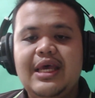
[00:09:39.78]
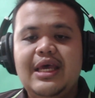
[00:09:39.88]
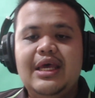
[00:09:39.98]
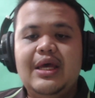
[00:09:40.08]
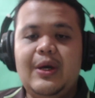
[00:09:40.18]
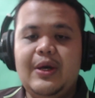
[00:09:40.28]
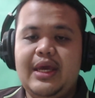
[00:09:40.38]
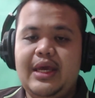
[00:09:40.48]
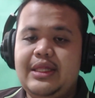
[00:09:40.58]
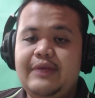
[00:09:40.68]

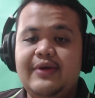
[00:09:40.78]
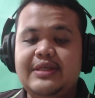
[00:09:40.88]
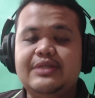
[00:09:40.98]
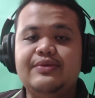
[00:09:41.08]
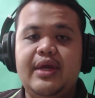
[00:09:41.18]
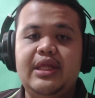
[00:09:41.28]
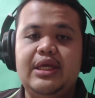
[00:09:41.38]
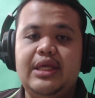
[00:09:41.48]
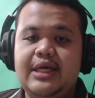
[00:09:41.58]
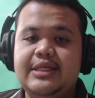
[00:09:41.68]
Okay, device is ready.
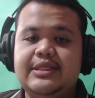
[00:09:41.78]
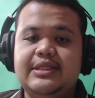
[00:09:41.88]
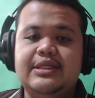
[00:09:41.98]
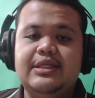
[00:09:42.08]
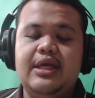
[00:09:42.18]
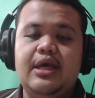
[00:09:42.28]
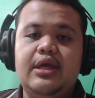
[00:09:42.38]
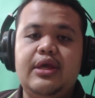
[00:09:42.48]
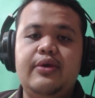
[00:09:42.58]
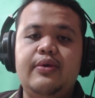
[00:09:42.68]
Yes, thank
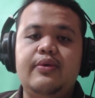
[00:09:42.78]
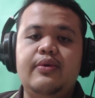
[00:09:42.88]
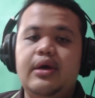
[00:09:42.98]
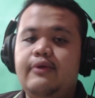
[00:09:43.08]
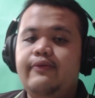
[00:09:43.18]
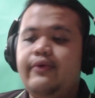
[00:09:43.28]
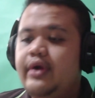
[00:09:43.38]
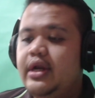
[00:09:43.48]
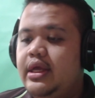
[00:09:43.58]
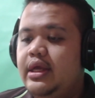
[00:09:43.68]
you for
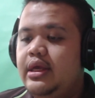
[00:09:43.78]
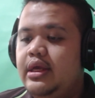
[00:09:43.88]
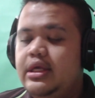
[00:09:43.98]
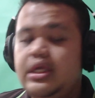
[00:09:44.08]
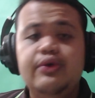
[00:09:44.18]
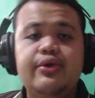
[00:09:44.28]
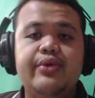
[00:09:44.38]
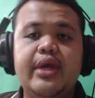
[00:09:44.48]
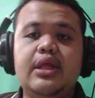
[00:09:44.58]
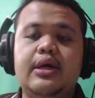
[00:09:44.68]
the
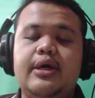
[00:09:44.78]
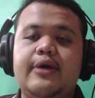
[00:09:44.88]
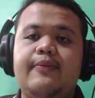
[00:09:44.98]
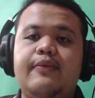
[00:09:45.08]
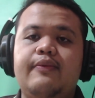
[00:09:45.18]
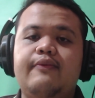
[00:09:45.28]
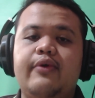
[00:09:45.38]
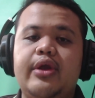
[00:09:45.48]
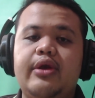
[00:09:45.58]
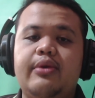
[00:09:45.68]
UGREEN for
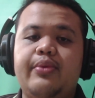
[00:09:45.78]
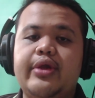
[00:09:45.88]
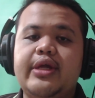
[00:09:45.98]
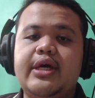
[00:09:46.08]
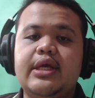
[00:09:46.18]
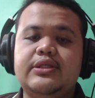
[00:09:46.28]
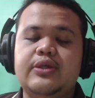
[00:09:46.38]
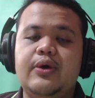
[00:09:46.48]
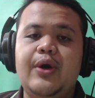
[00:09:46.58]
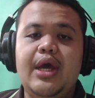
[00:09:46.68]
your product.
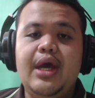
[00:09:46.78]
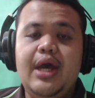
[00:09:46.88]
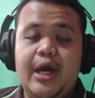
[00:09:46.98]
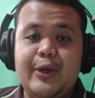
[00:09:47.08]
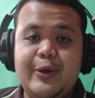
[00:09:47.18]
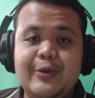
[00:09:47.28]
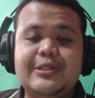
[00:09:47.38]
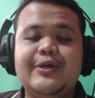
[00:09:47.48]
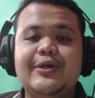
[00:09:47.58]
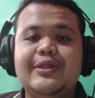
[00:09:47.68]
So I could
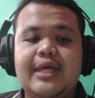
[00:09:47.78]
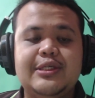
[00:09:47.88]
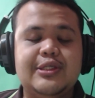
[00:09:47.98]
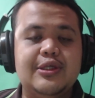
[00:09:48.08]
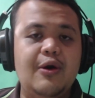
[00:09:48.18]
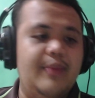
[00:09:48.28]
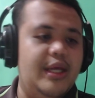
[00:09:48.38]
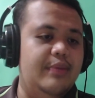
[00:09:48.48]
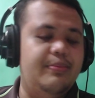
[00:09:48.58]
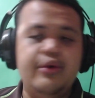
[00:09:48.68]
connect so many
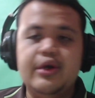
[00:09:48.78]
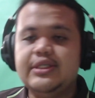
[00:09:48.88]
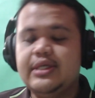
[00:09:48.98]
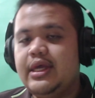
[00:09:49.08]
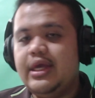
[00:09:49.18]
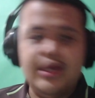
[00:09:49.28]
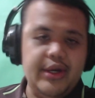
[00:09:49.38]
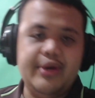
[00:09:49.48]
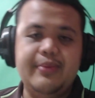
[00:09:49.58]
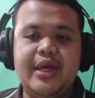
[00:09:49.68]
ports
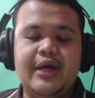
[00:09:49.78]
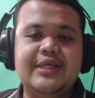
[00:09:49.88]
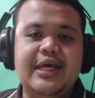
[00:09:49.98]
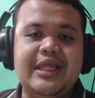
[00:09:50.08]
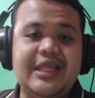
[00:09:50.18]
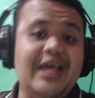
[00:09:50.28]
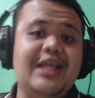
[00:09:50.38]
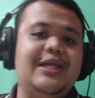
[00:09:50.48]
here because I need it.